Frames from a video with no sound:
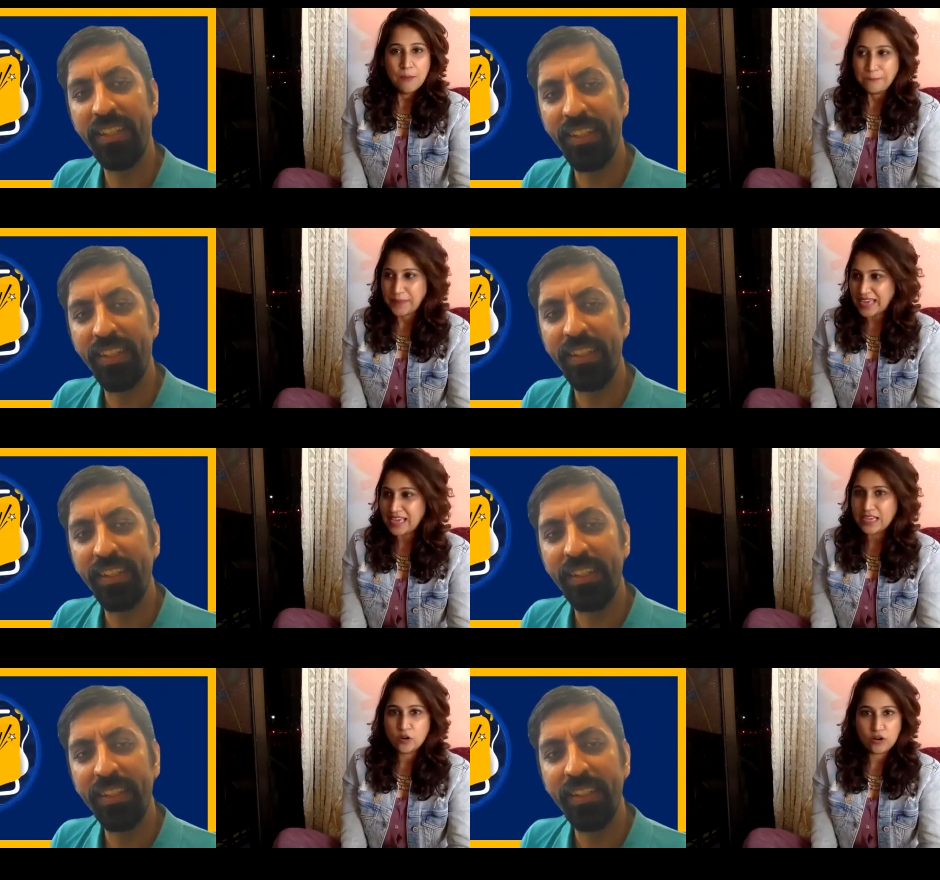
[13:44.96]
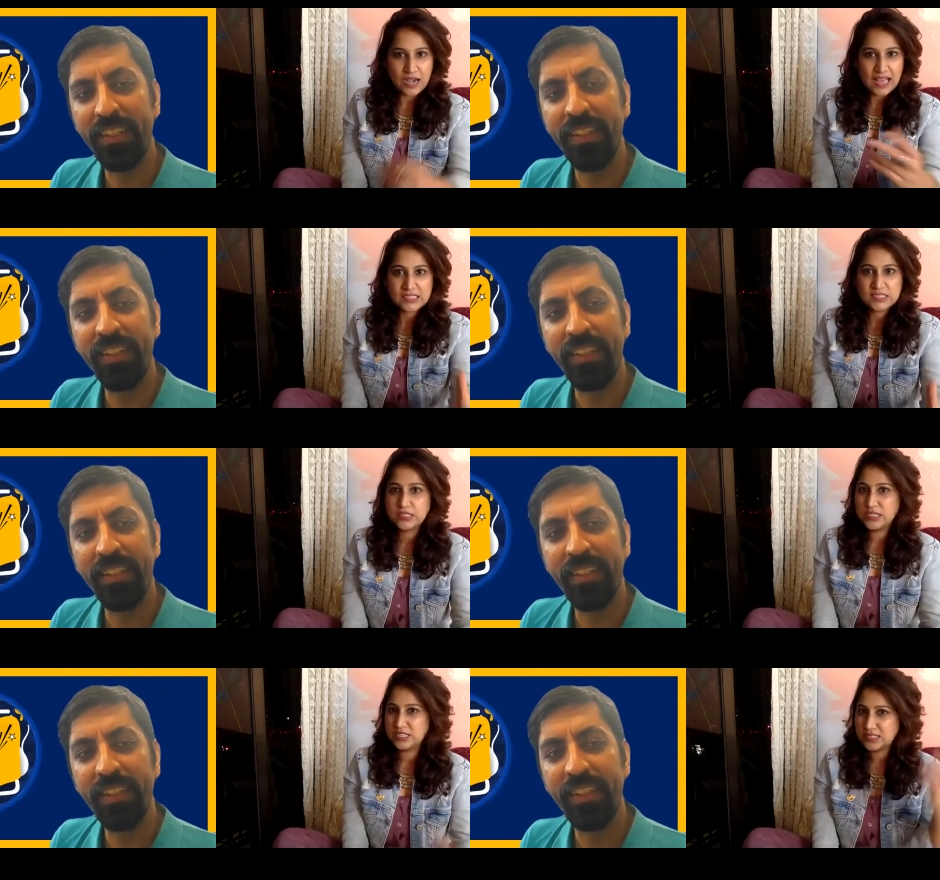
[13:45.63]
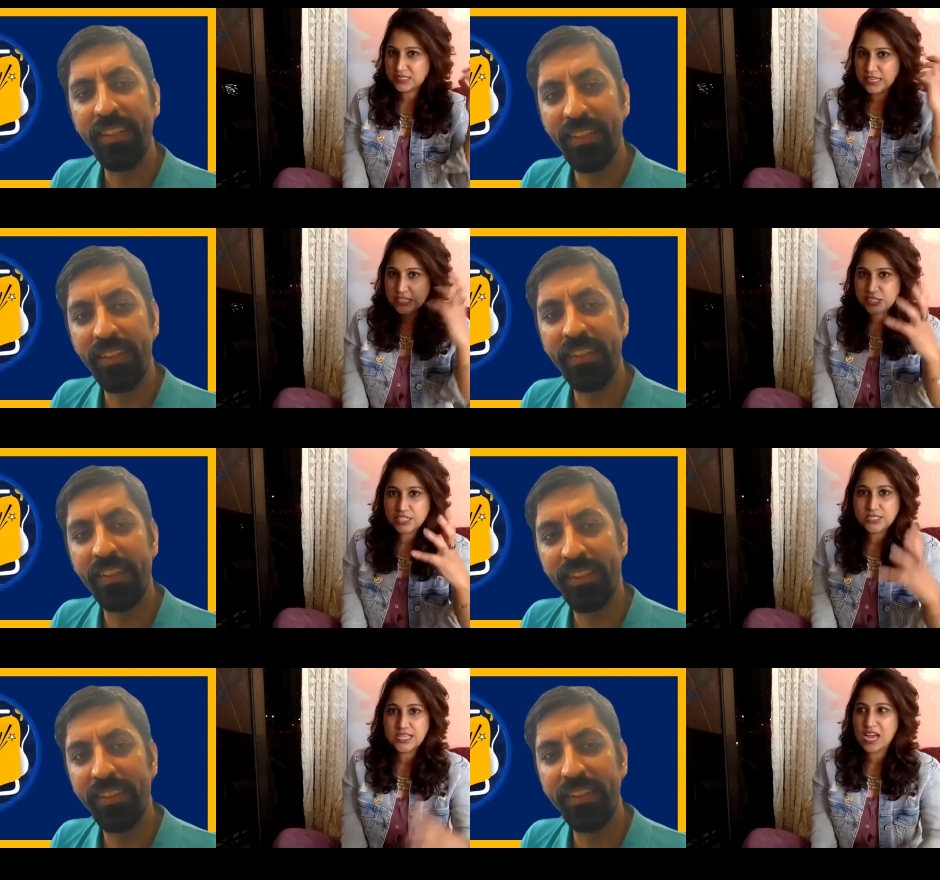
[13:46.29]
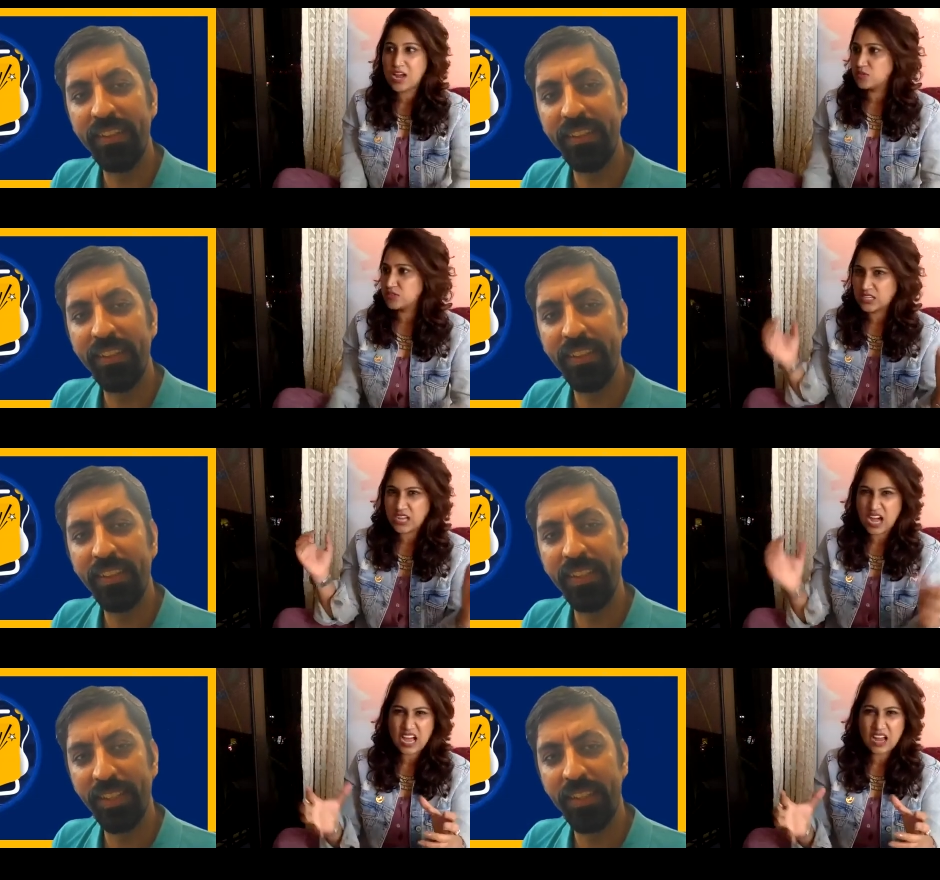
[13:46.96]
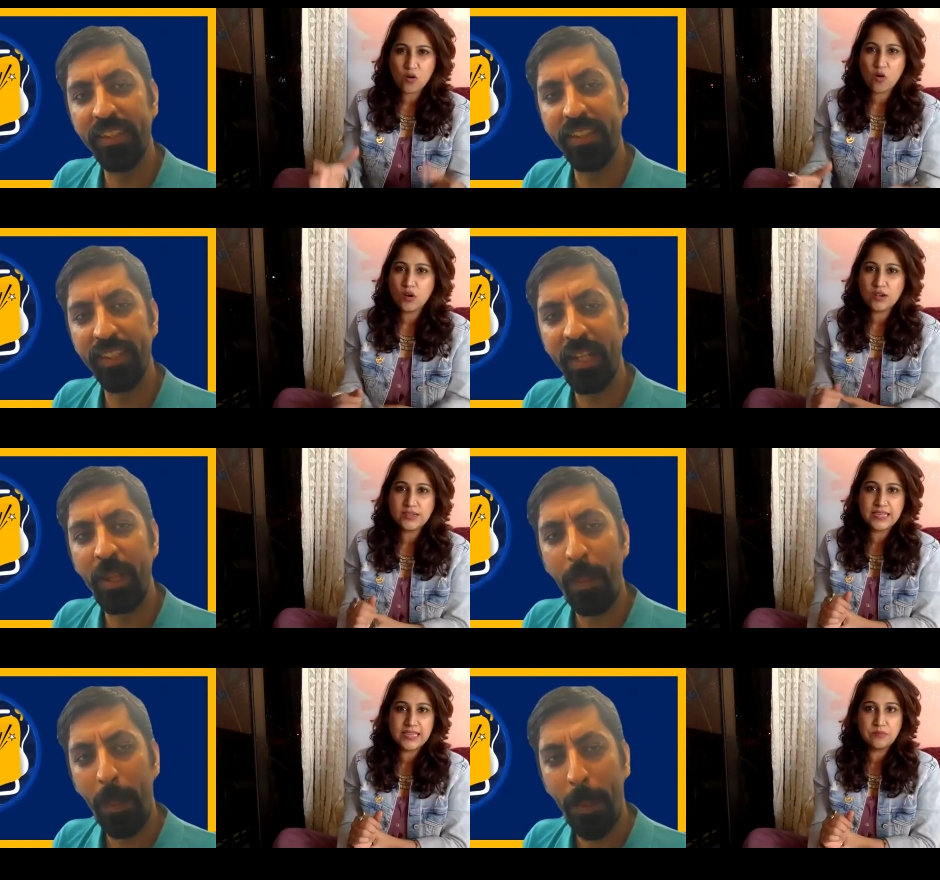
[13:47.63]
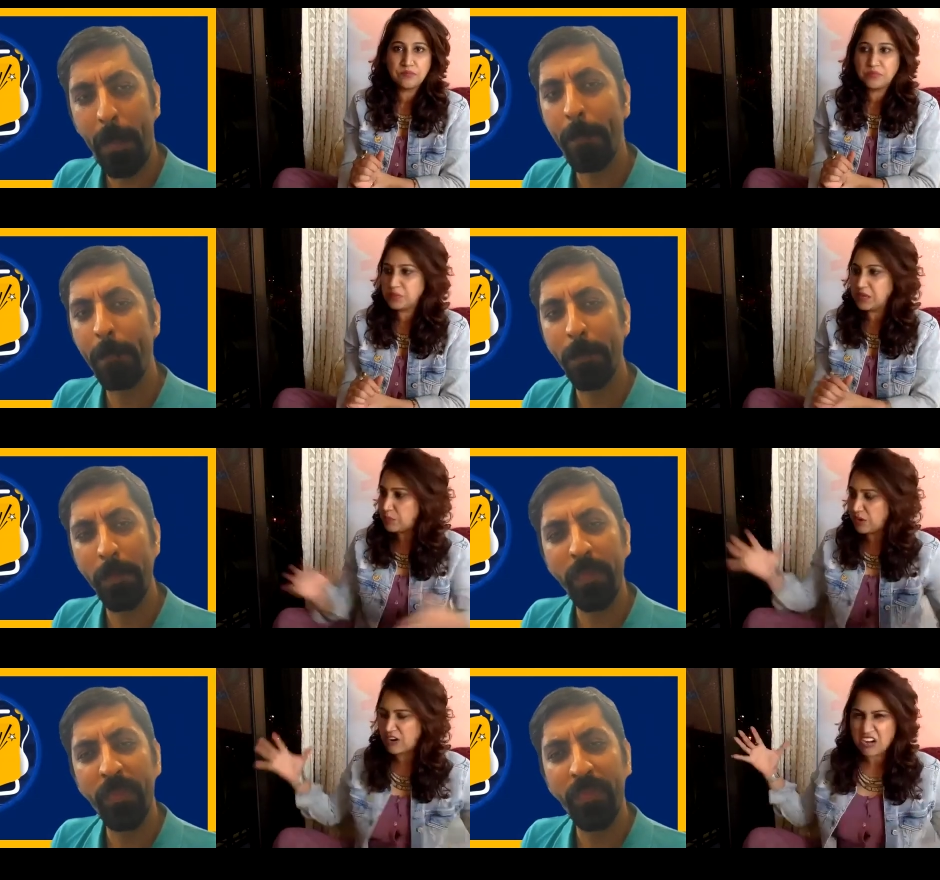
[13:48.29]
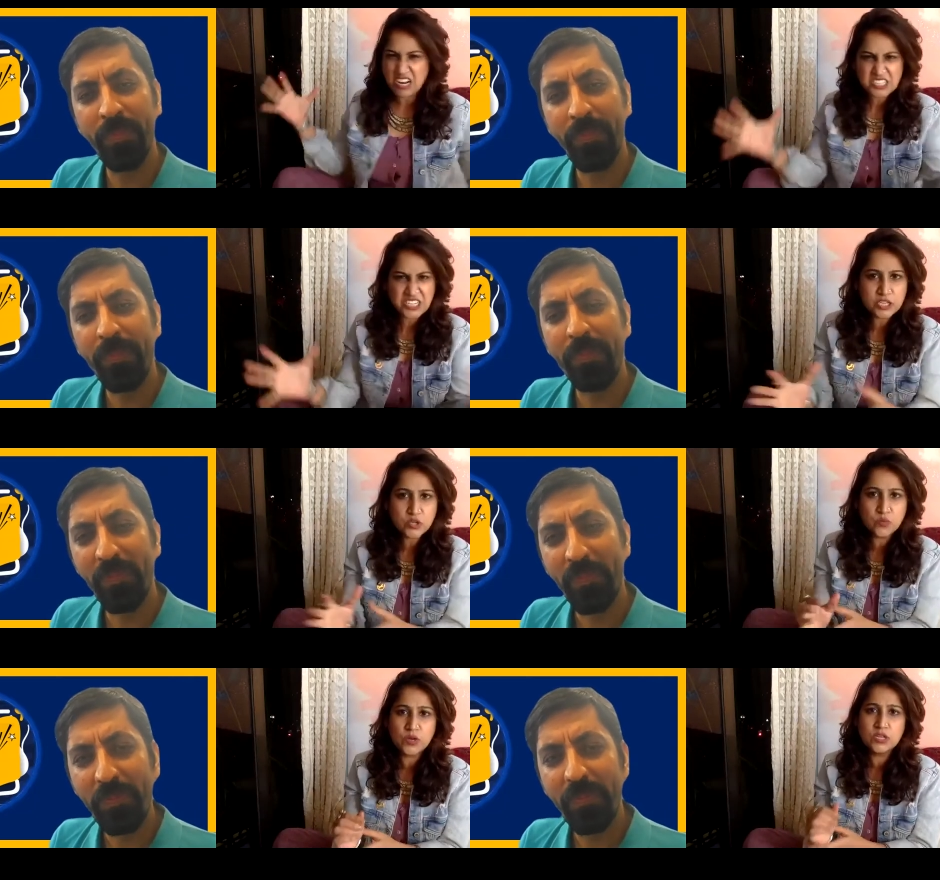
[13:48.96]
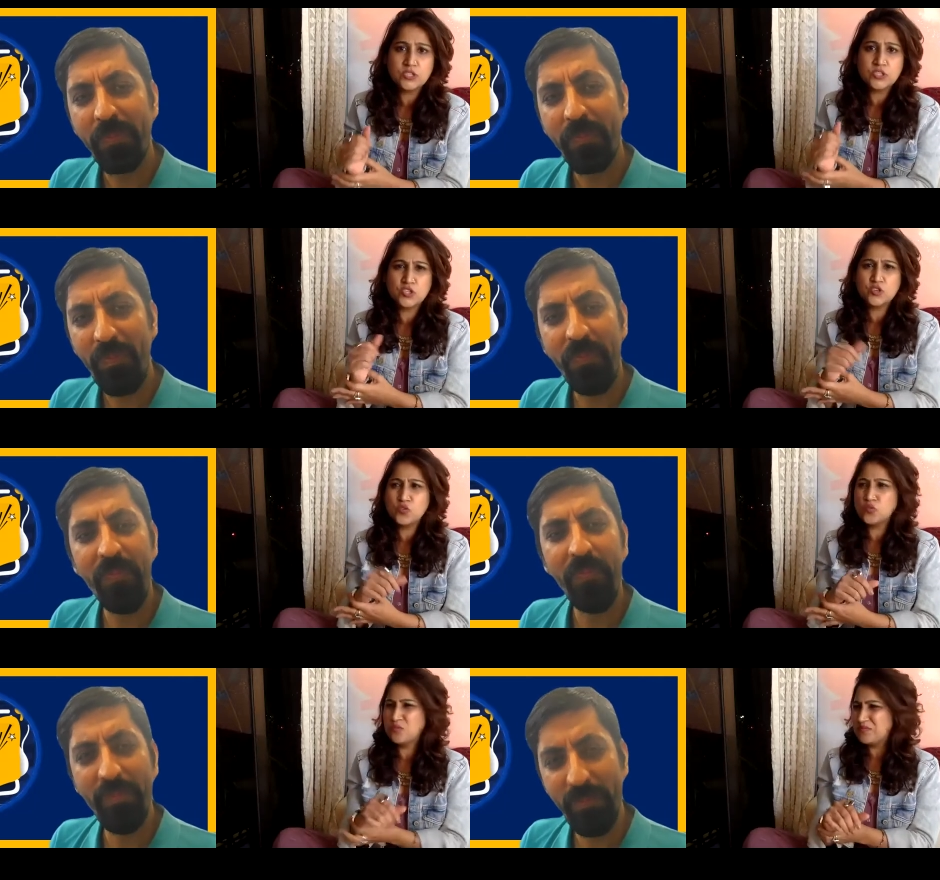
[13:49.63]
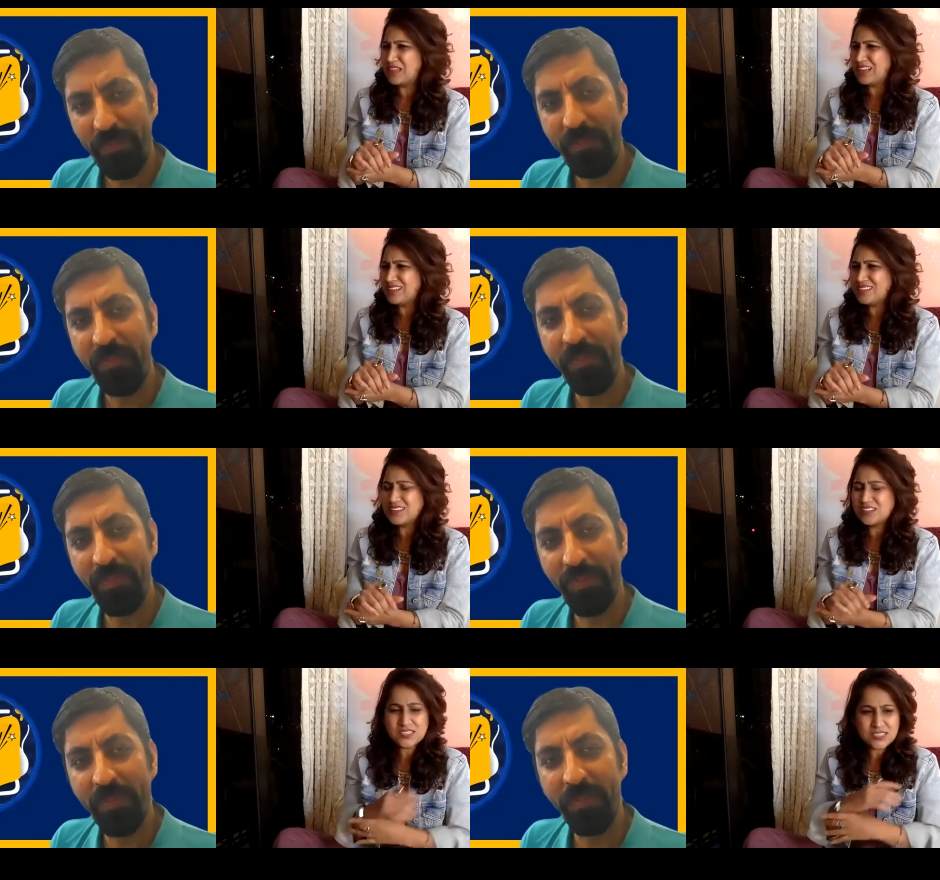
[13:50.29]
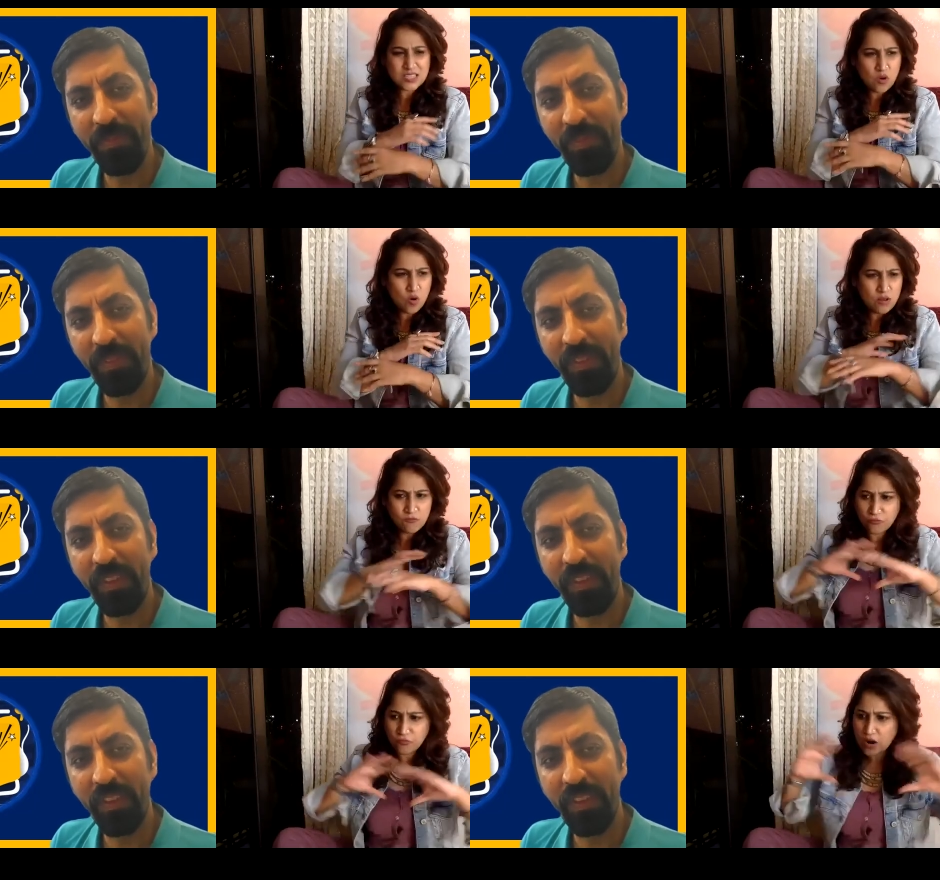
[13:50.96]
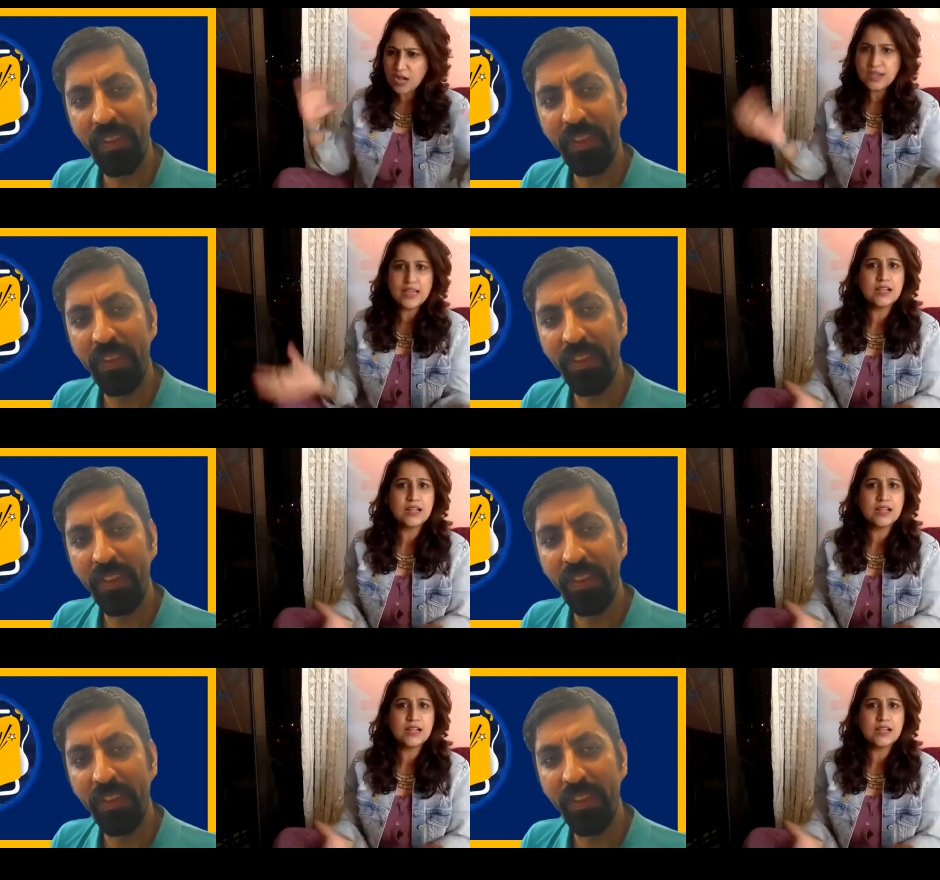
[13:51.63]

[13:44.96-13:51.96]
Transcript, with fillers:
Speaker 1: pain or accident, the screeching sounds, the car halting, people rushing towards you then the just the whole world